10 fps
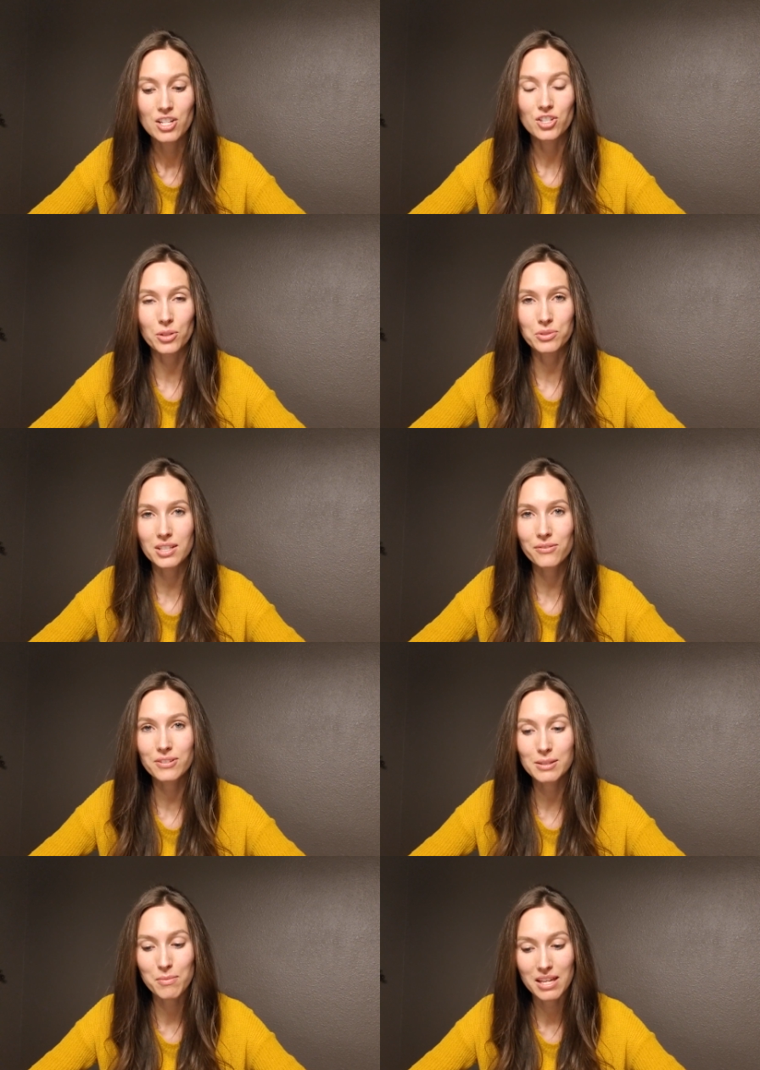Joseph
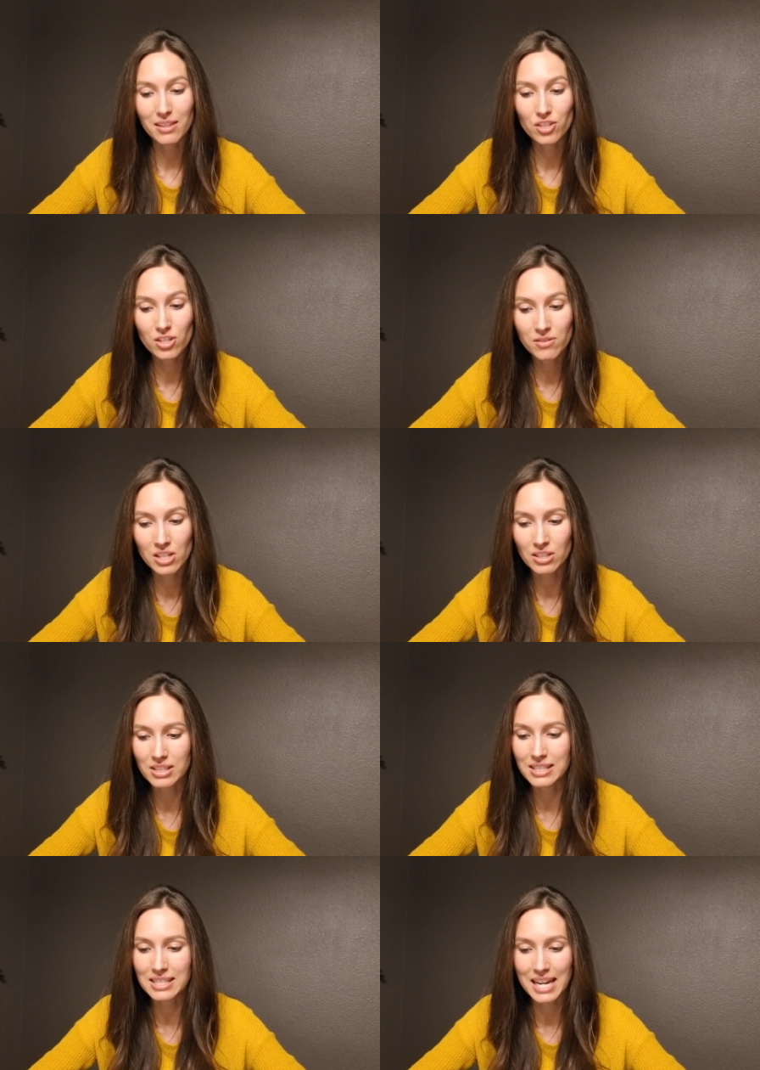Smith Jr.
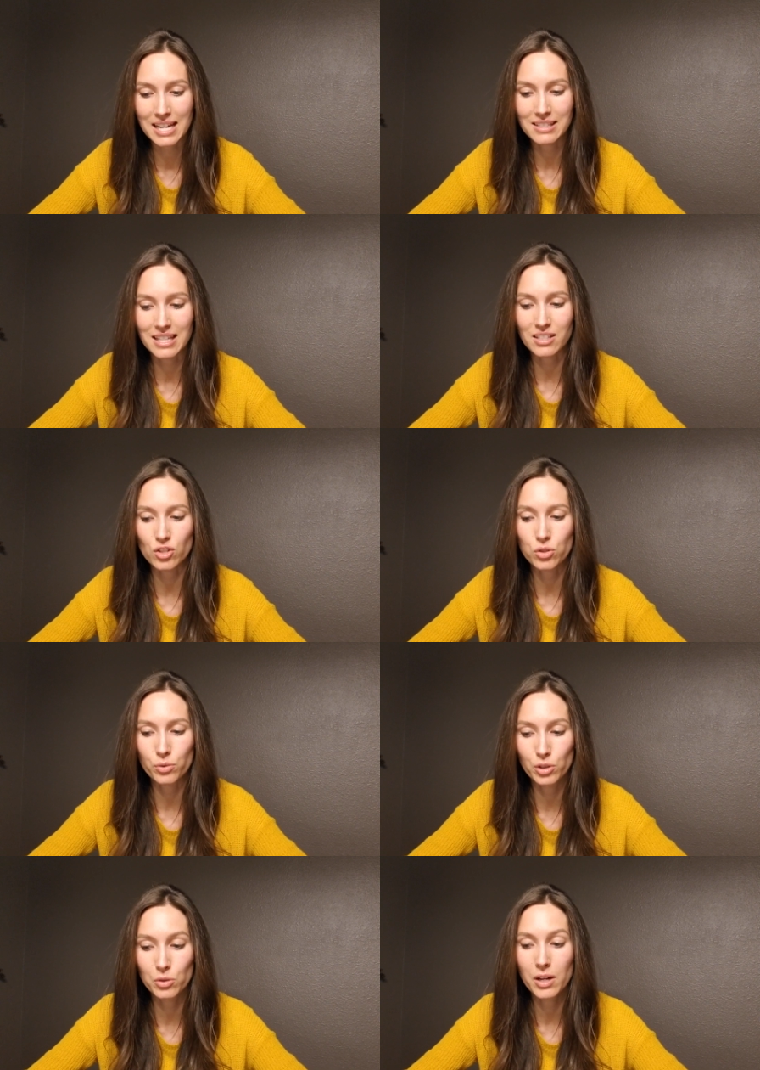stands as a
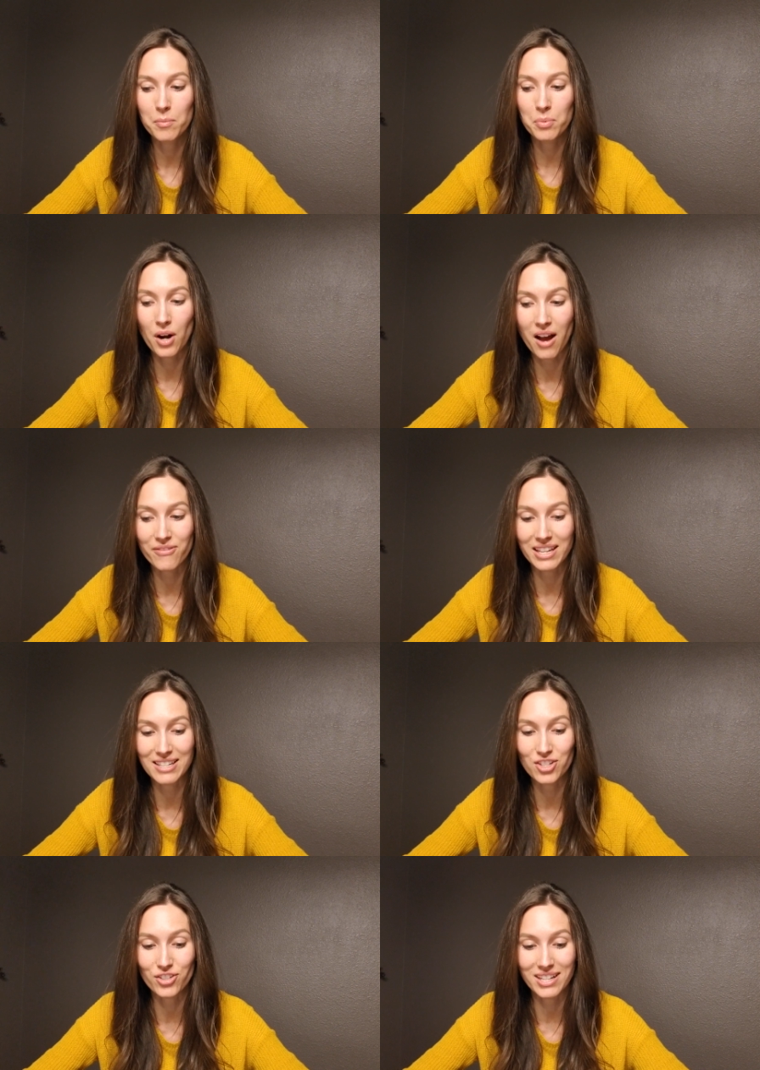true prophet
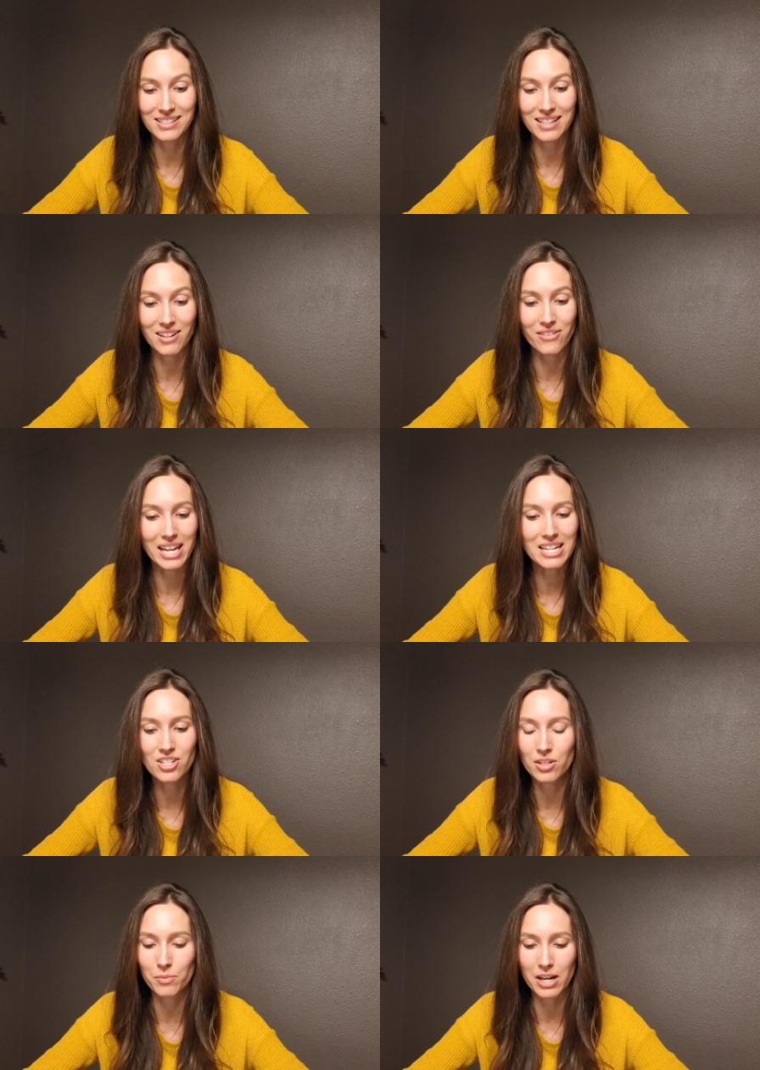and translator of
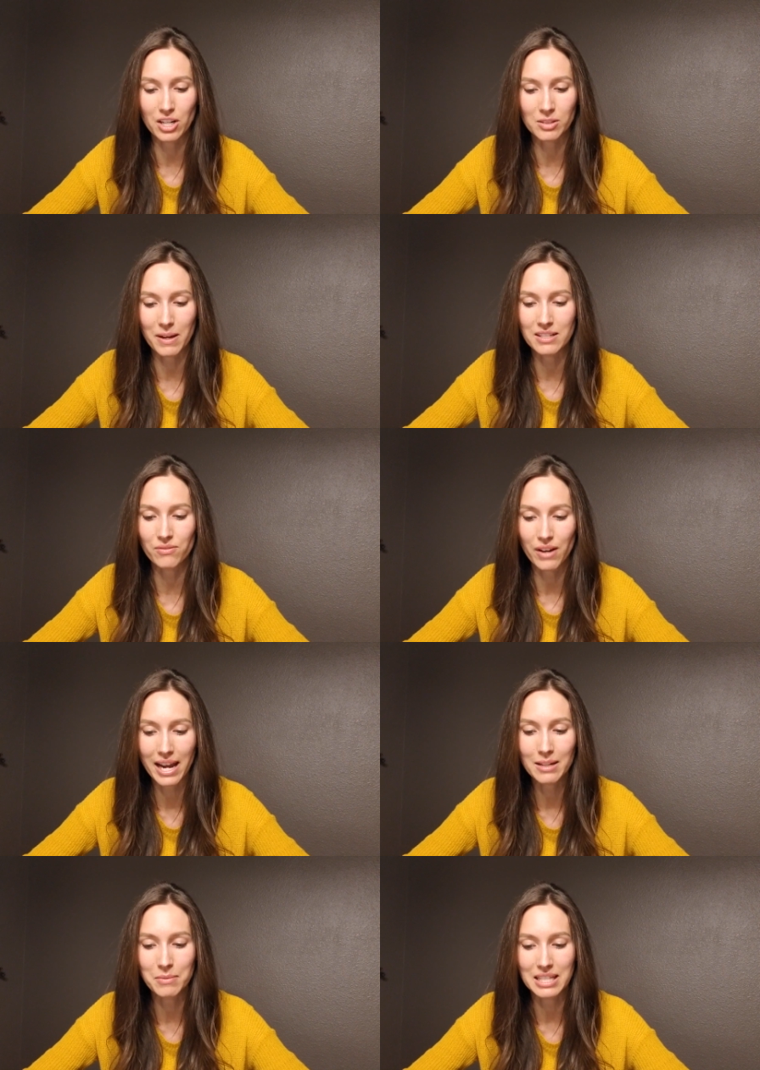ancient records by
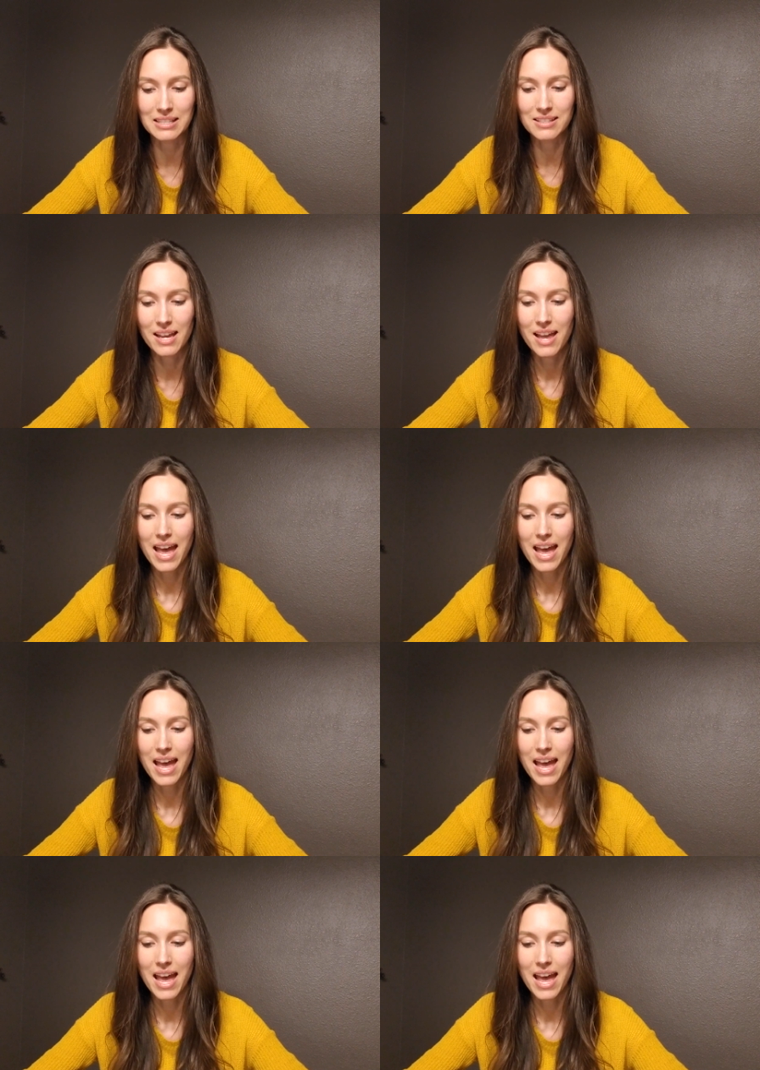divine means,